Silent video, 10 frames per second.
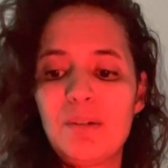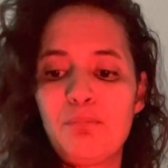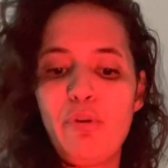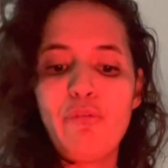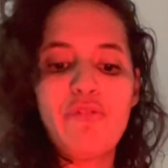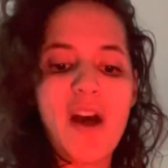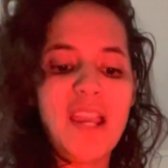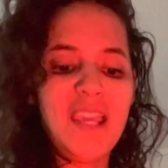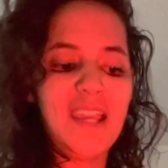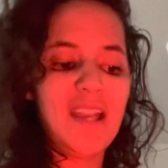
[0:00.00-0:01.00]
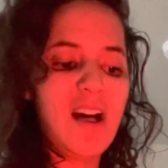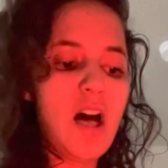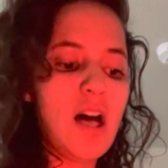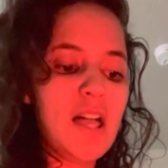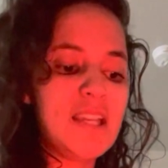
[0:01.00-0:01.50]
providing
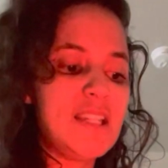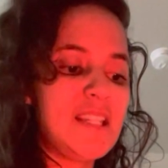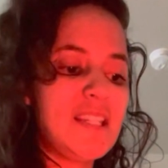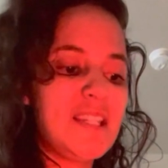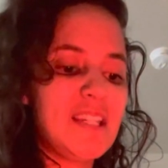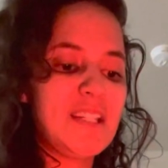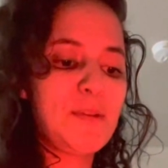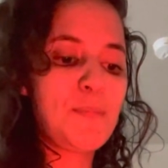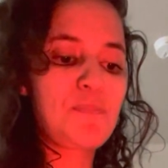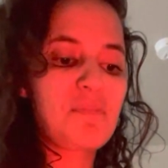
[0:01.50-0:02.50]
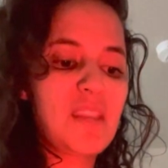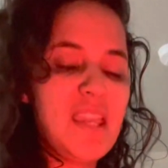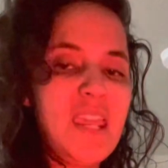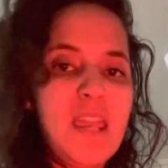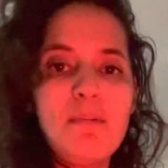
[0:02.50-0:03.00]

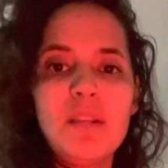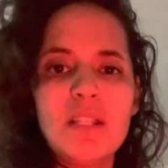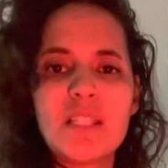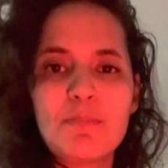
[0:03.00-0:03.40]
uninhibited